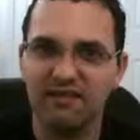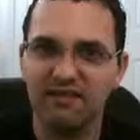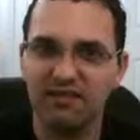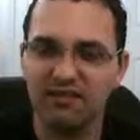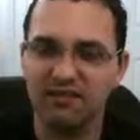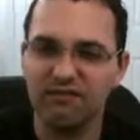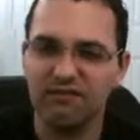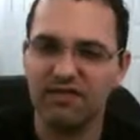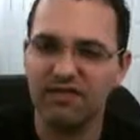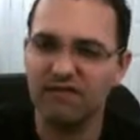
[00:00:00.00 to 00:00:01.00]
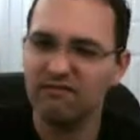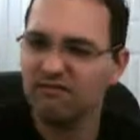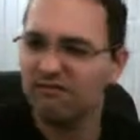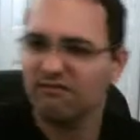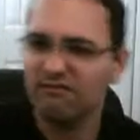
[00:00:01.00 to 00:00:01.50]
evolution can
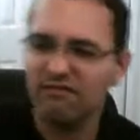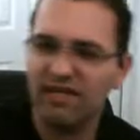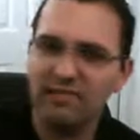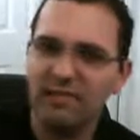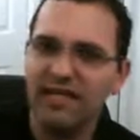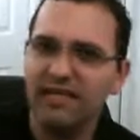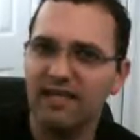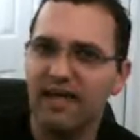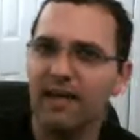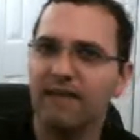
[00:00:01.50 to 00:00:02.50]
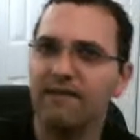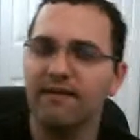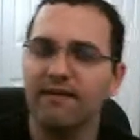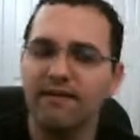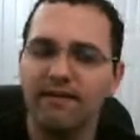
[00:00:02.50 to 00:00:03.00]
explain that.
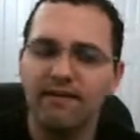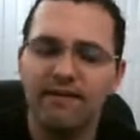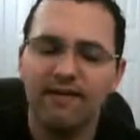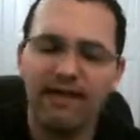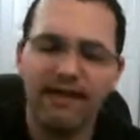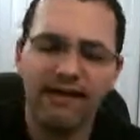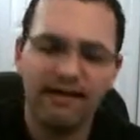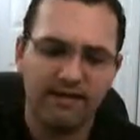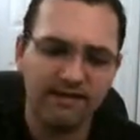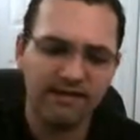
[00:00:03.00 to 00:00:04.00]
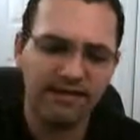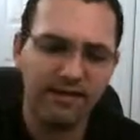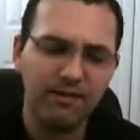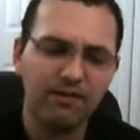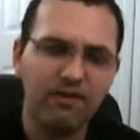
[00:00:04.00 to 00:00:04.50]
And then I
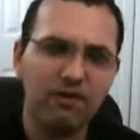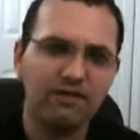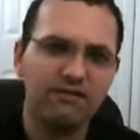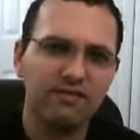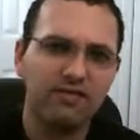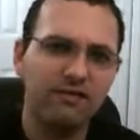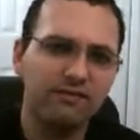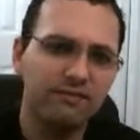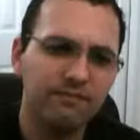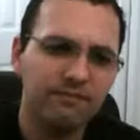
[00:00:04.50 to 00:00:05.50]
came across I